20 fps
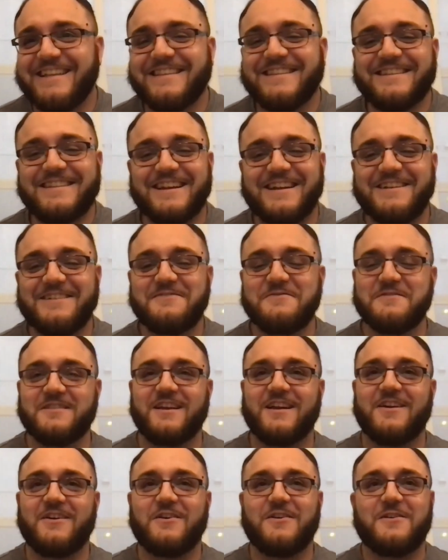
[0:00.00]
it's not even
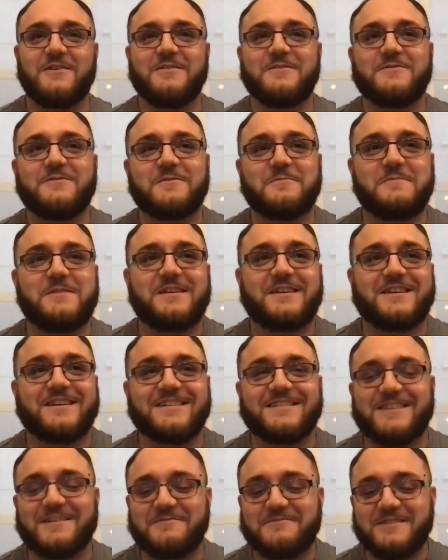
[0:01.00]
that hard for me
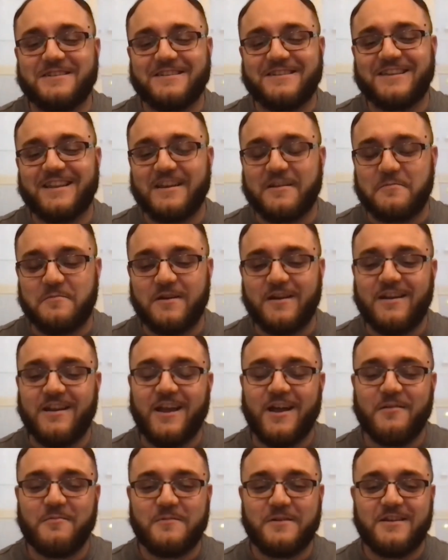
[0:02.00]
because I'm just like,
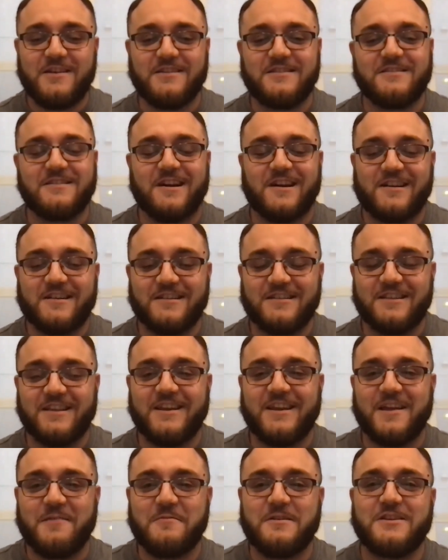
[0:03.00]
man, how many stock,
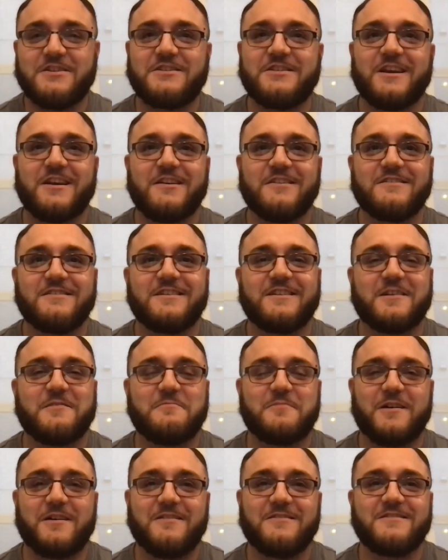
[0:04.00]
like how many shares can I
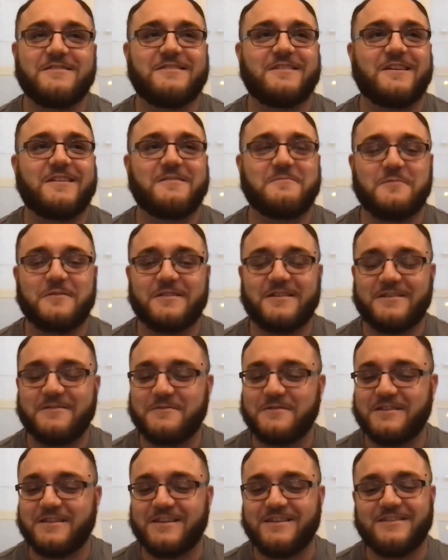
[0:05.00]
buy on the stock market
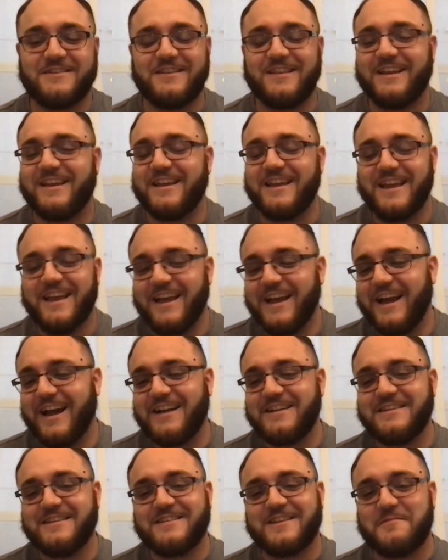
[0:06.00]
with this? So like,
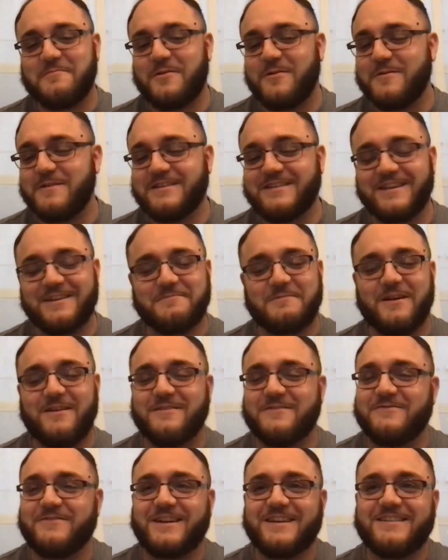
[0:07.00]
I just I'm always thinking
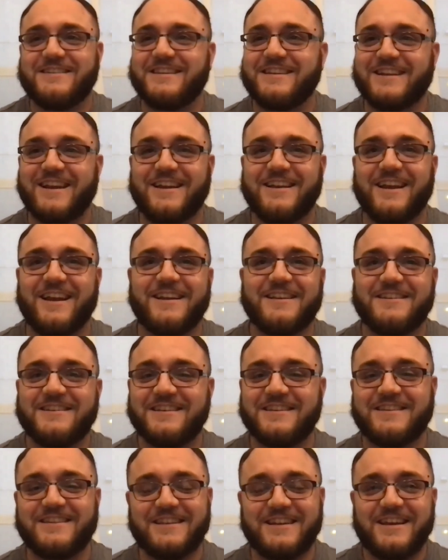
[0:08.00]
about investing. I, I
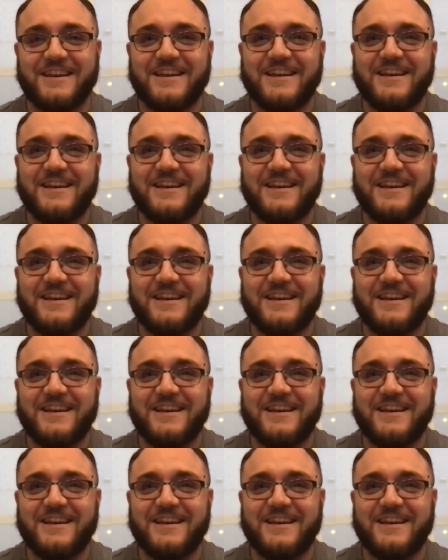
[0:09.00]
just